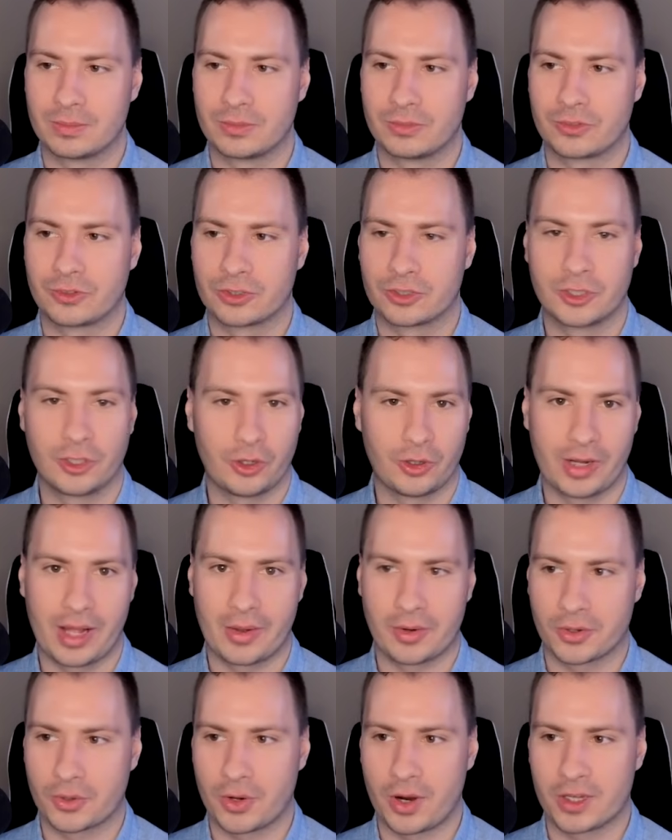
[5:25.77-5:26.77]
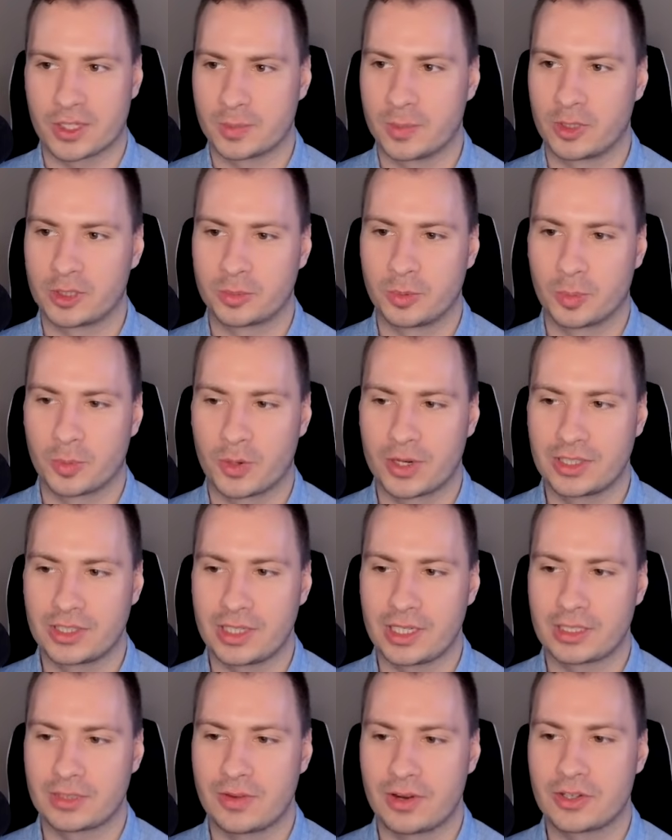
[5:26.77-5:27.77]
for turnout across multiple
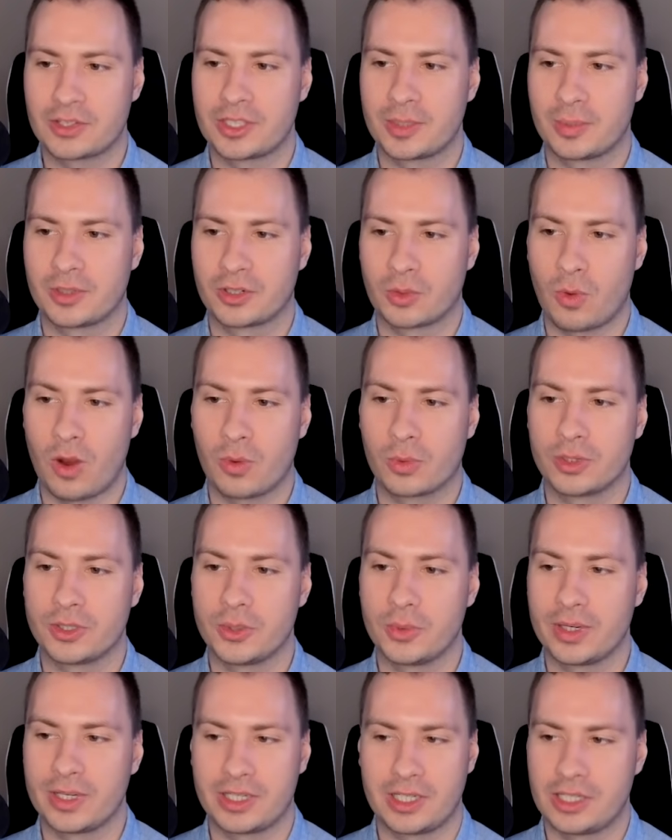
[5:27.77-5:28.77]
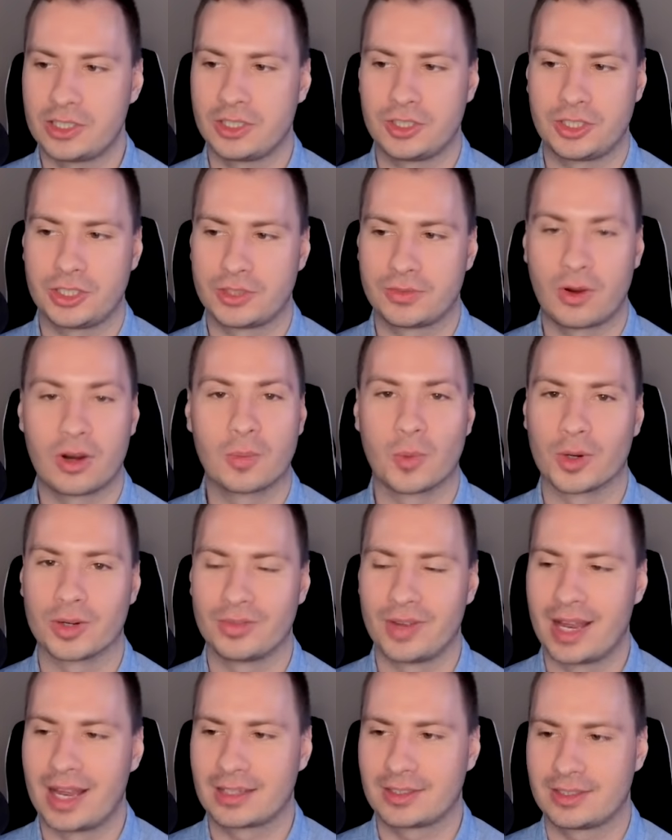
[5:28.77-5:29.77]
precincts. Very similar to what we're doing. His is just far more
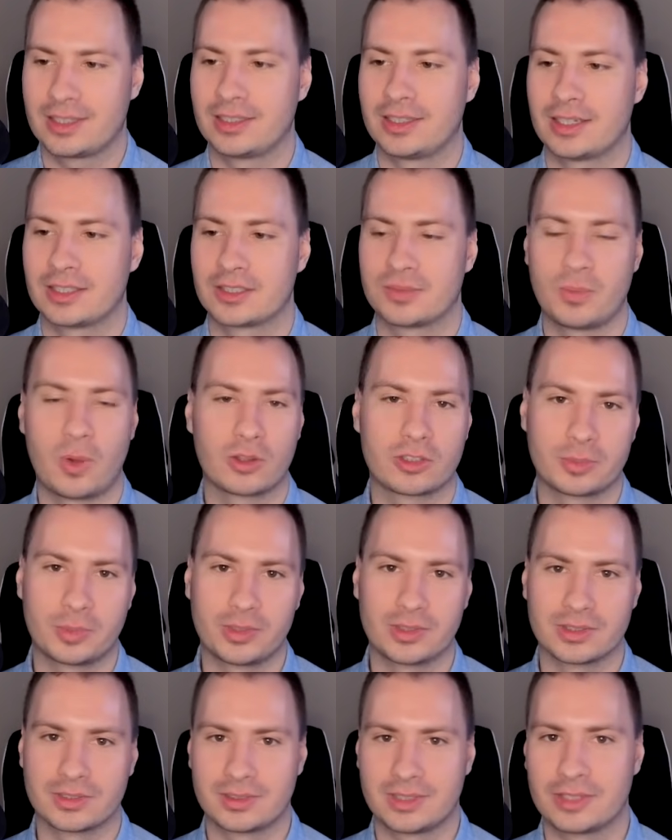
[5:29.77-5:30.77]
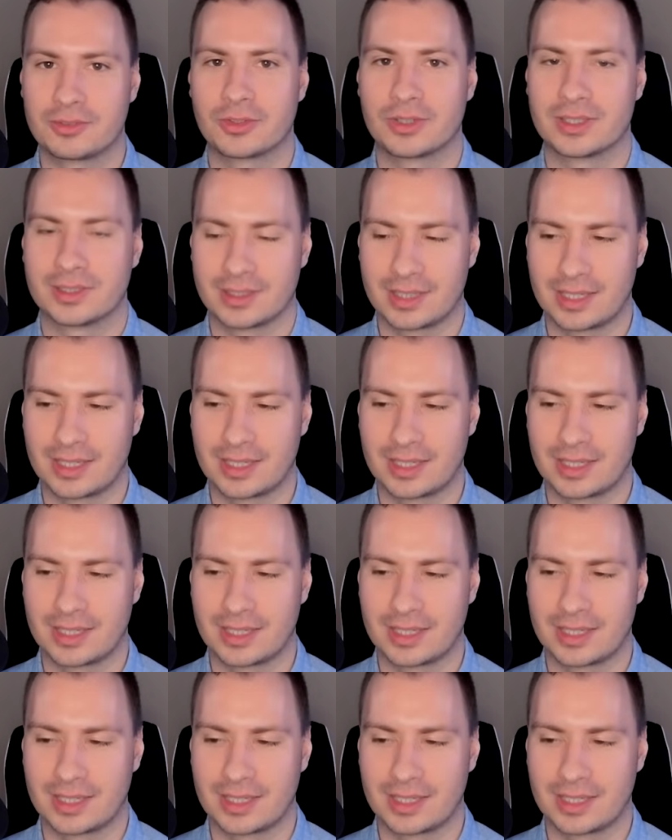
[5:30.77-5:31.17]
advanced and does multiple different